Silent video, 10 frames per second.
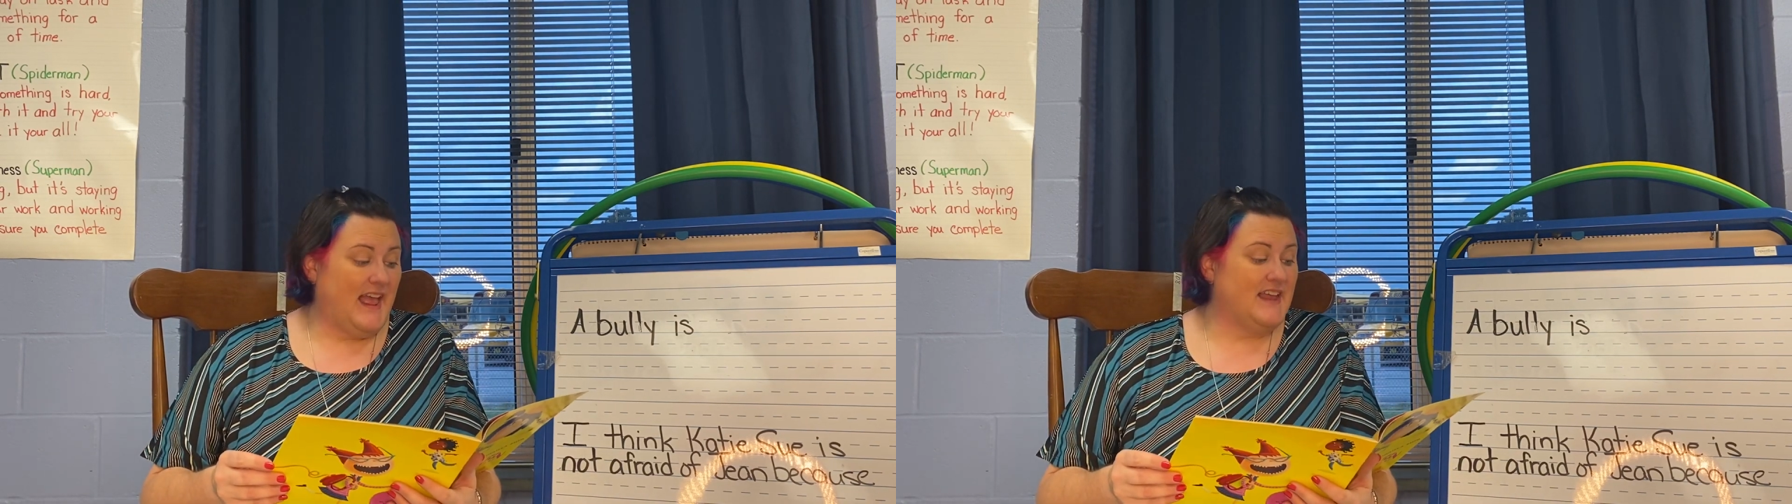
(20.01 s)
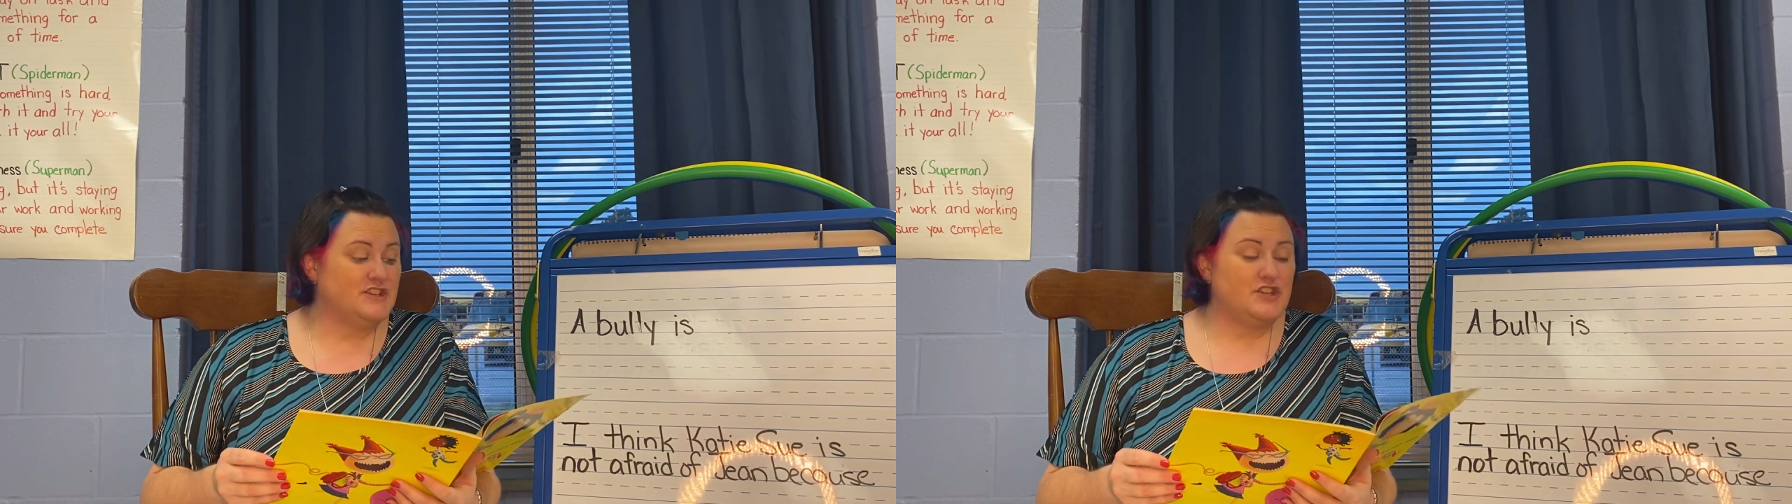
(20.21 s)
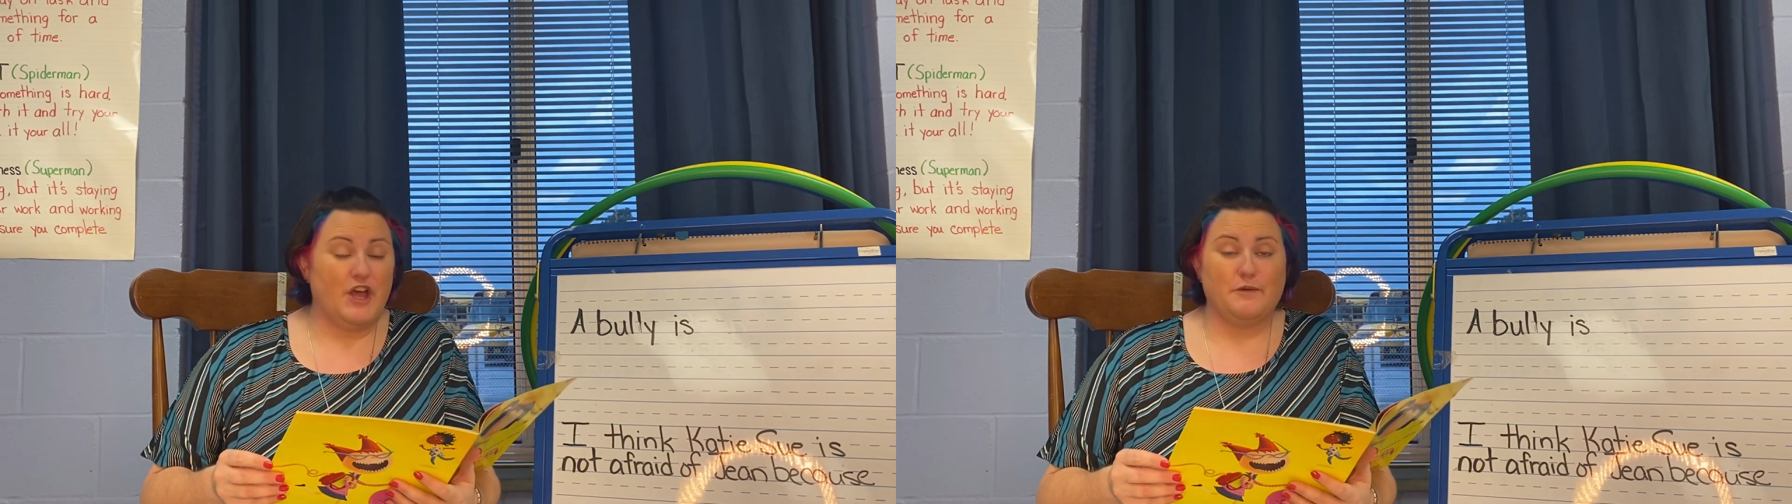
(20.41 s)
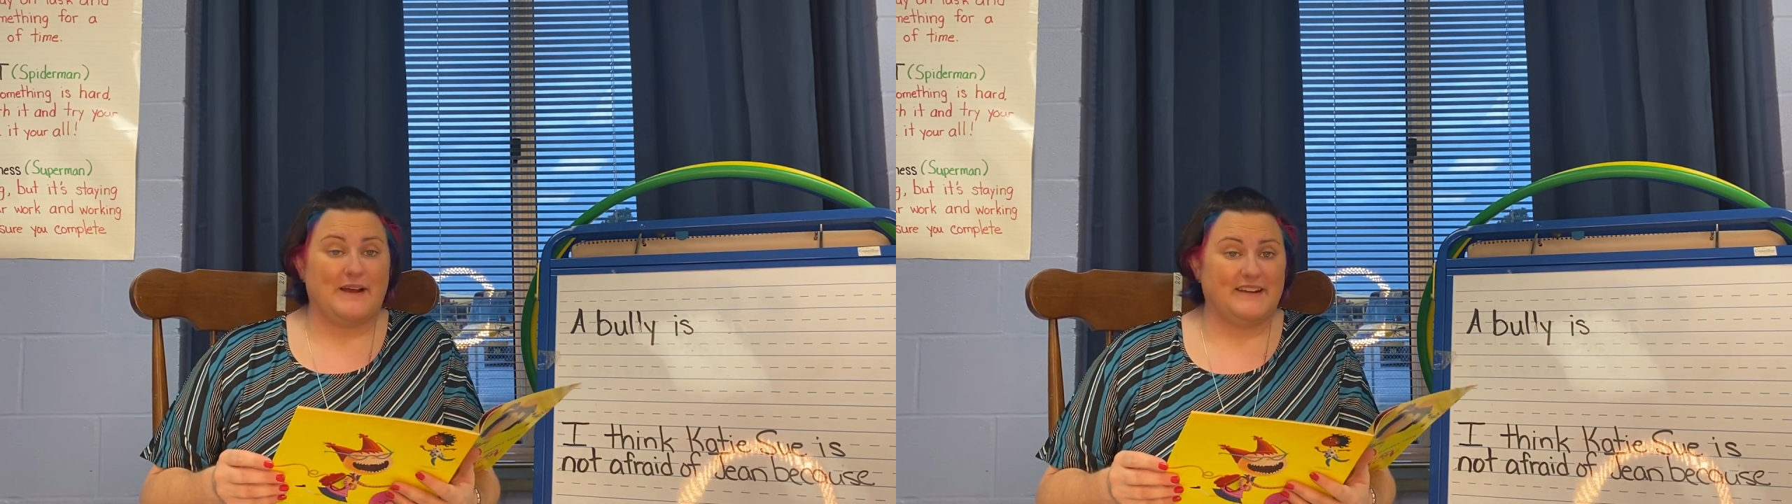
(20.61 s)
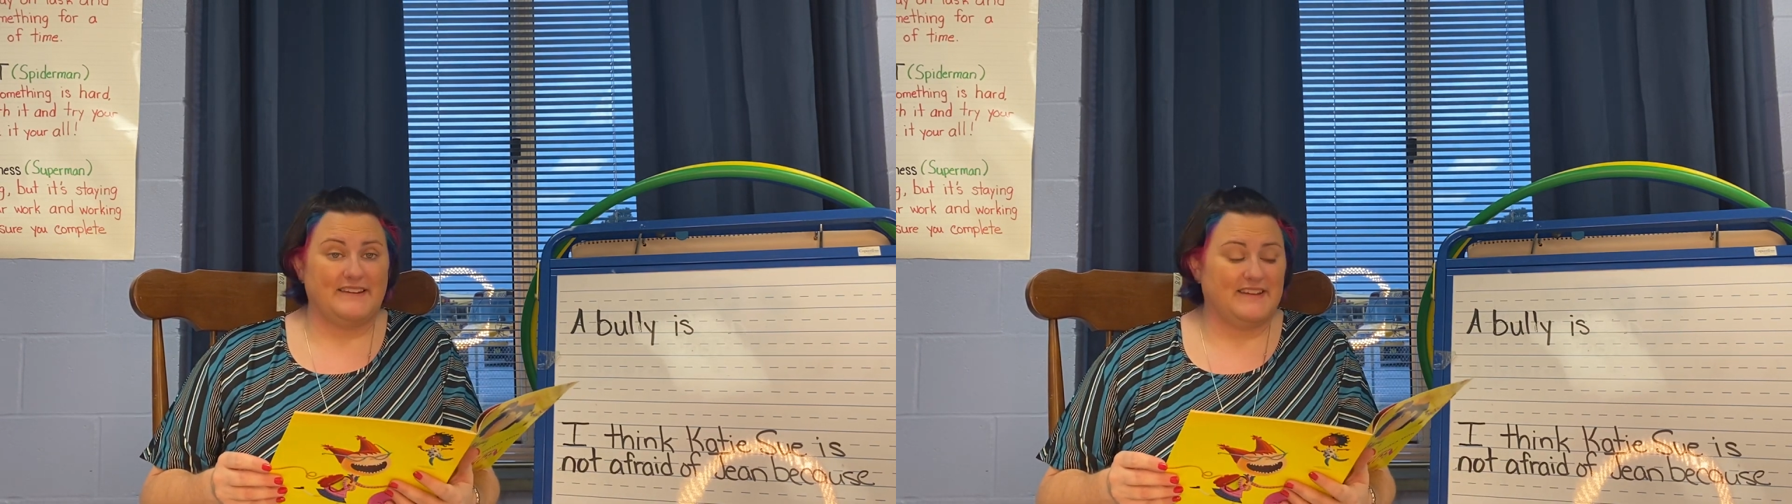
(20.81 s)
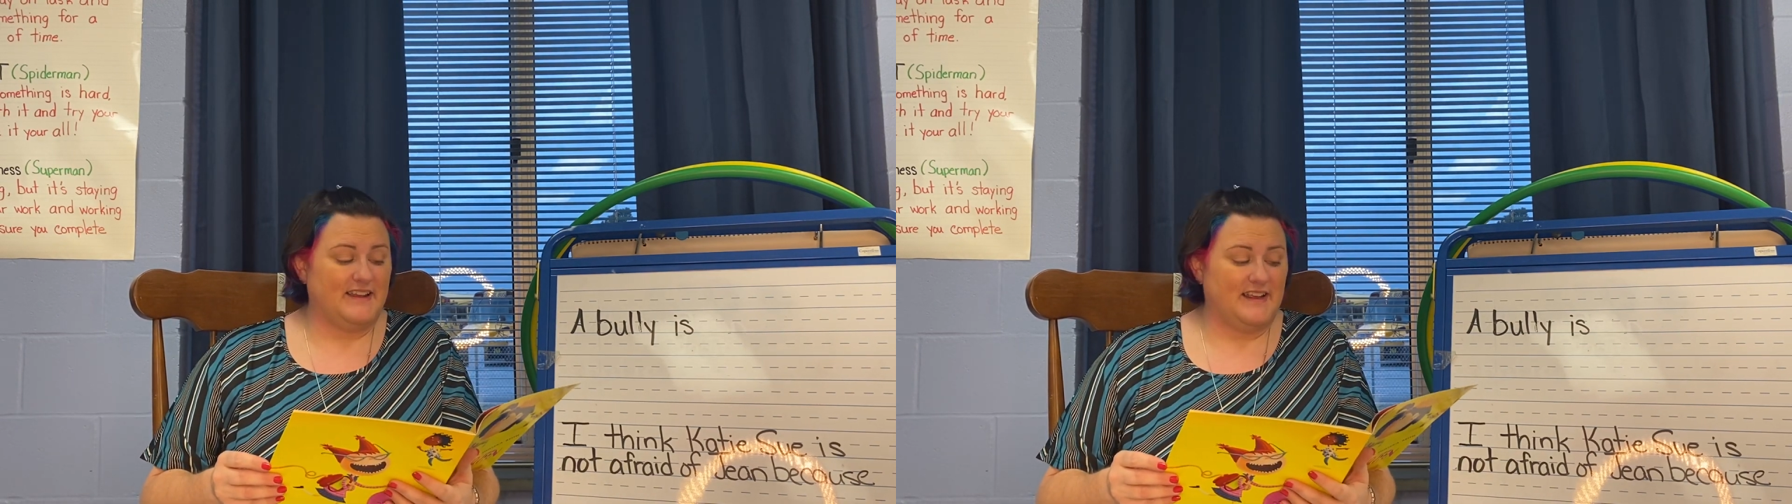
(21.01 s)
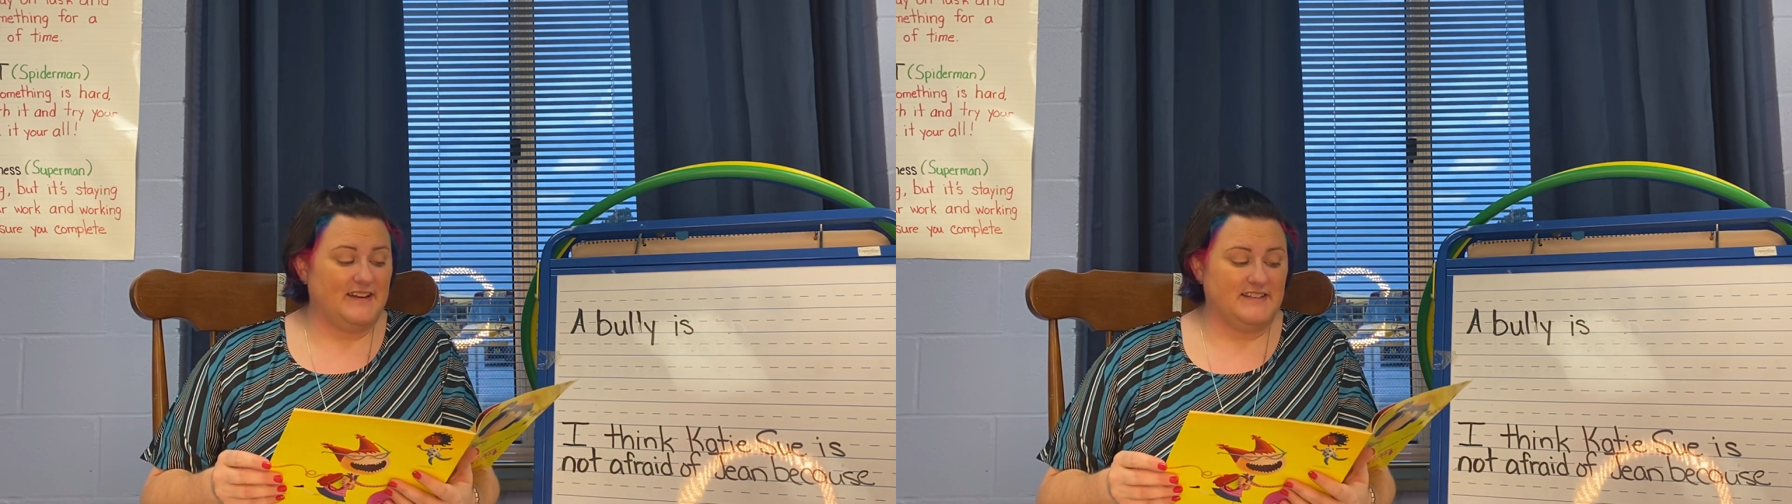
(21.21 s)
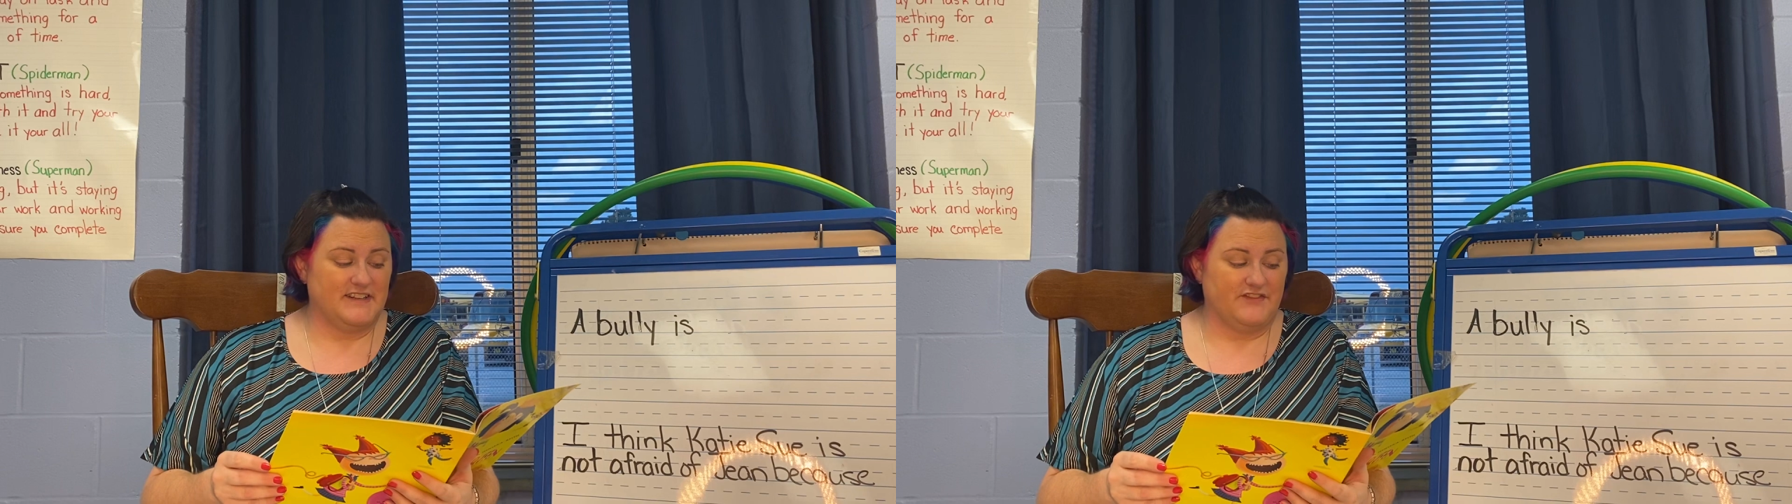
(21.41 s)
and nobody said
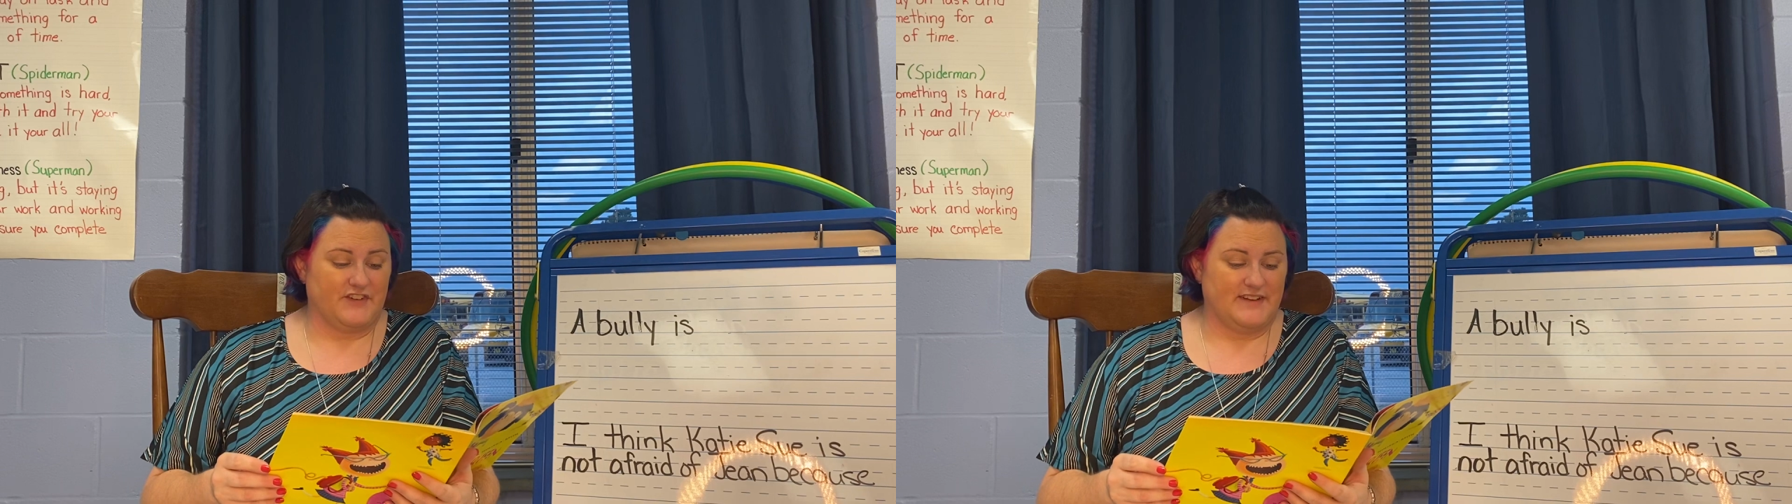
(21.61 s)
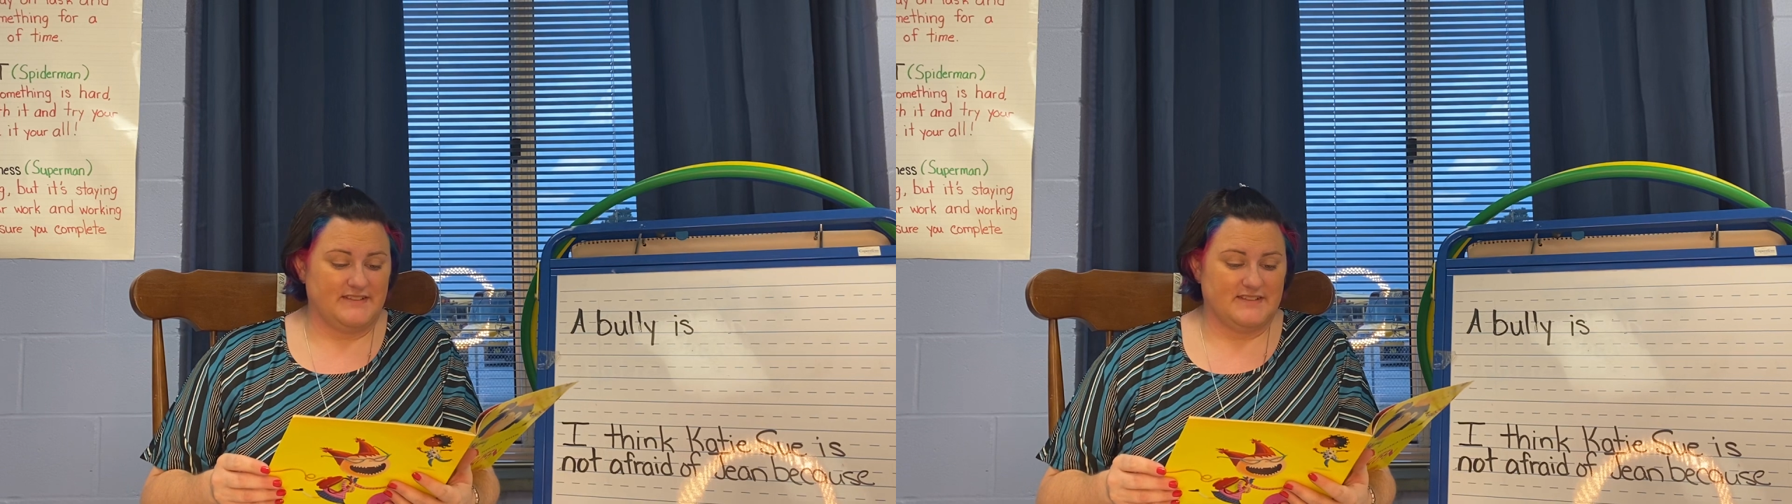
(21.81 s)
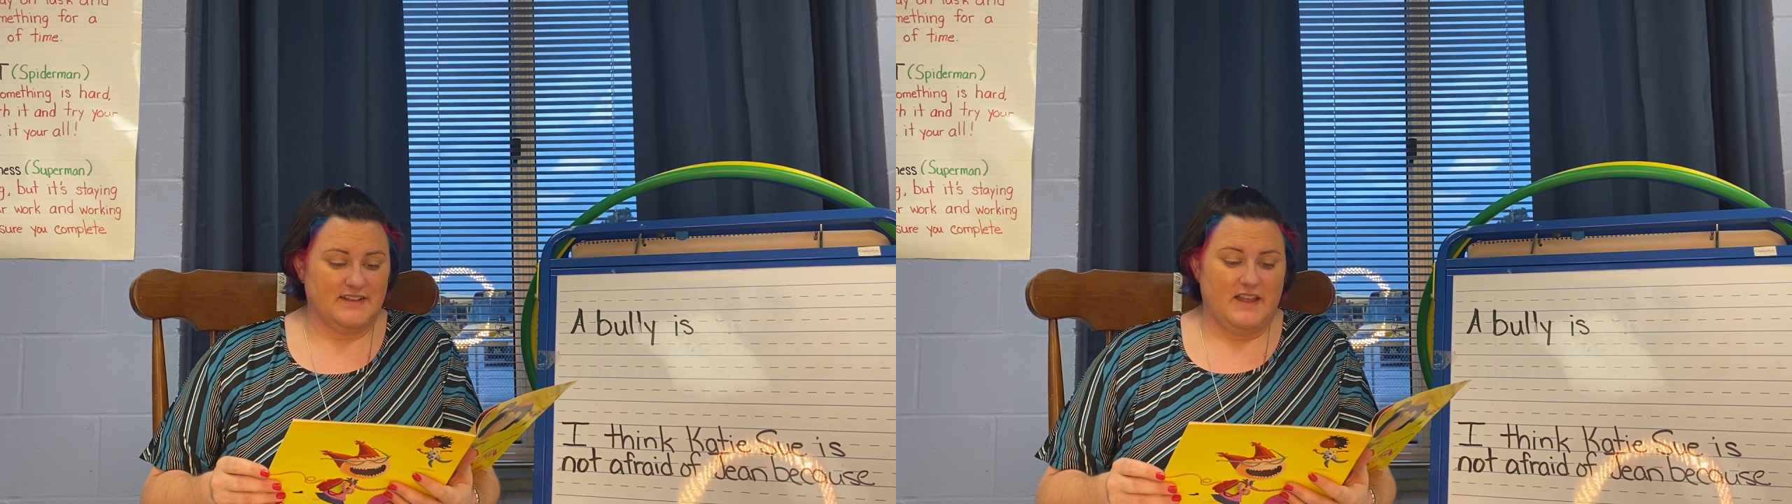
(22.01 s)
any different.